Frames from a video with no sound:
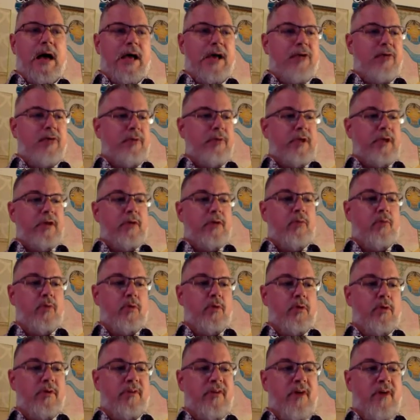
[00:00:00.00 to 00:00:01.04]
create a
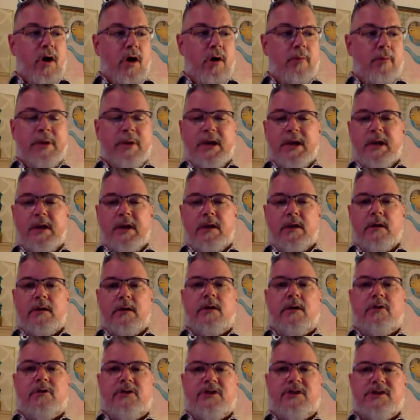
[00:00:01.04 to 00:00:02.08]
world of harmony
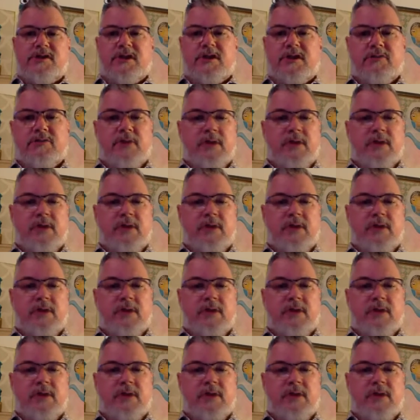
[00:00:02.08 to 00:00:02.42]
and artistic